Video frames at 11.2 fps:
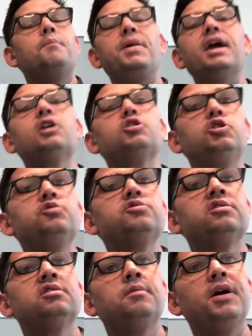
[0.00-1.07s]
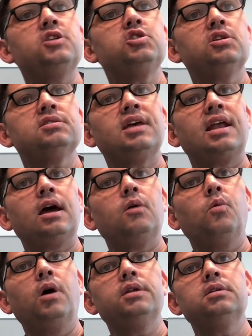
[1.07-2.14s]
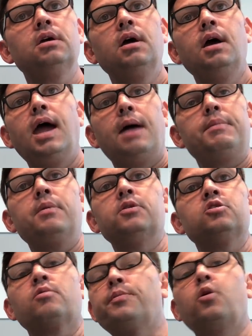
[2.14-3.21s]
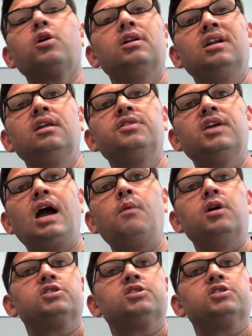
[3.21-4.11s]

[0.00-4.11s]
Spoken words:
pick and choose the dimensions that I want, and be able to report on anything I want.